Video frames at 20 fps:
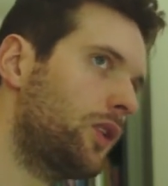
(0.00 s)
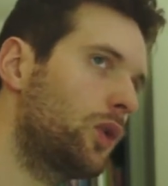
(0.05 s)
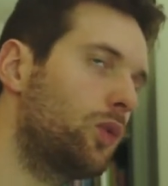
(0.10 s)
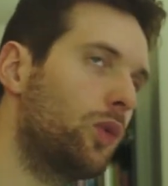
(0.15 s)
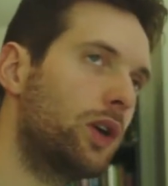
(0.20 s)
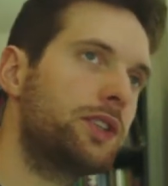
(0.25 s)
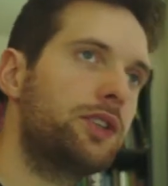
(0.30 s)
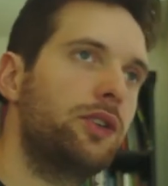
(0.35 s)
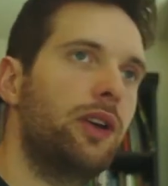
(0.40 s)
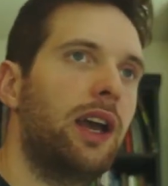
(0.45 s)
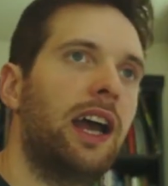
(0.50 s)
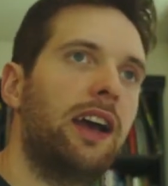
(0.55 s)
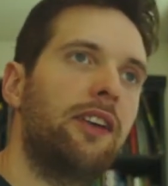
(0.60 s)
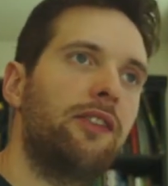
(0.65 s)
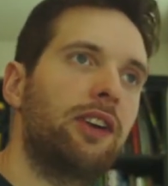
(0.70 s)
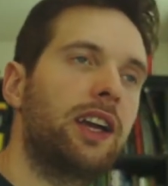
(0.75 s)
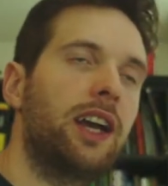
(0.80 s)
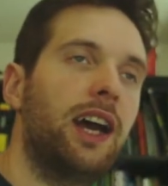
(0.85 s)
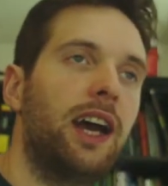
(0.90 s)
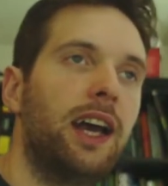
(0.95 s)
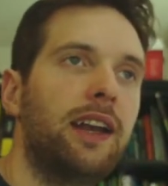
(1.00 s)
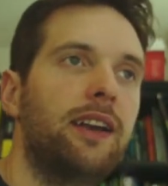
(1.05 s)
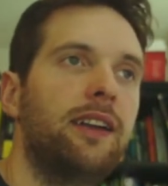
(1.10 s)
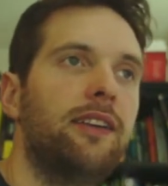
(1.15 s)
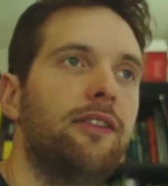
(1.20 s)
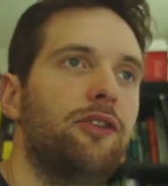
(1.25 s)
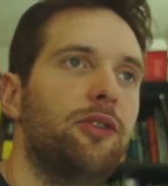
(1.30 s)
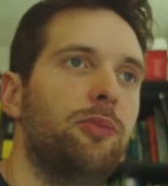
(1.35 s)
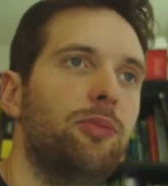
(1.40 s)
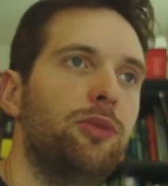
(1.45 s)
once you have a cut
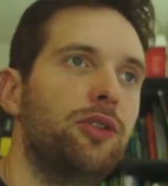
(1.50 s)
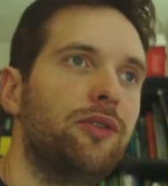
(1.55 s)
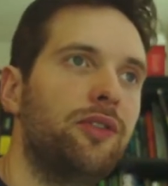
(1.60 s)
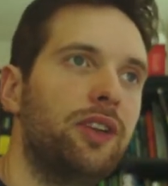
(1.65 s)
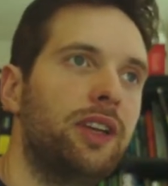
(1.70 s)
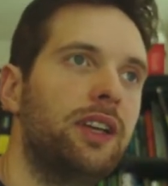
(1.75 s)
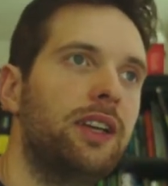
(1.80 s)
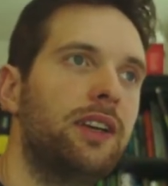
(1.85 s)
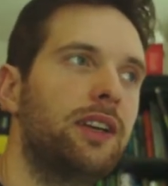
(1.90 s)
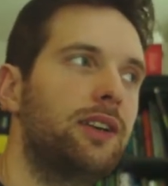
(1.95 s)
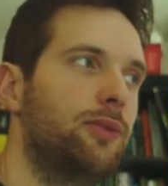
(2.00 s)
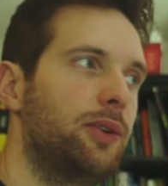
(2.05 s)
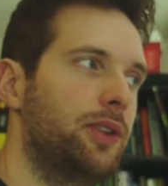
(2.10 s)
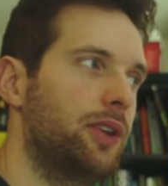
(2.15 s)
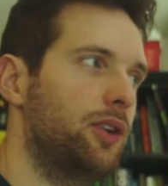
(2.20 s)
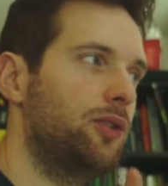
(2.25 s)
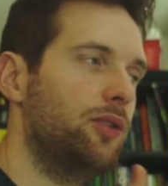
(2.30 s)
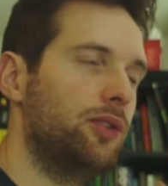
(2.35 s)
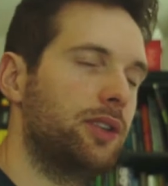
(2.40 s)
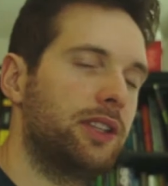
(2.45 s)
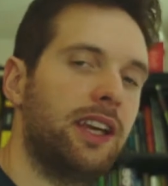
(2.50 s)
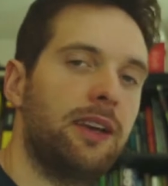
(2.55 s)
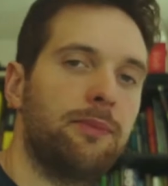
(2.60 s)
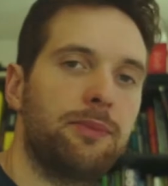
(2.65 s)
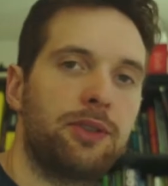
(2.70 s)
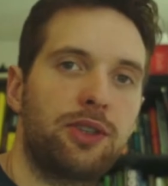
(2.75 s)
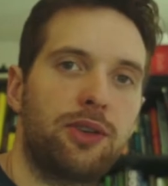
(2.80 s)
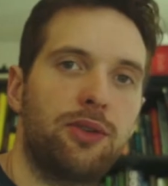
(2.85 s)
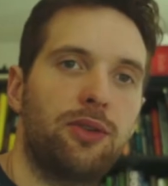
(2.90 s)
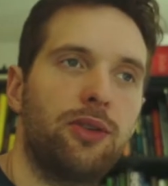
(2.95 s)
of the movie with a whole temp
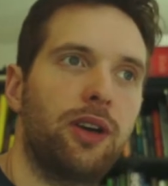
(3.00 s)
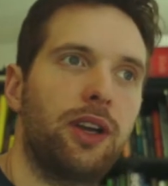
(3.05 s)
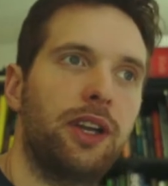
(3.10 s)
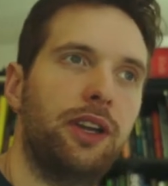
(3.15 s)
score,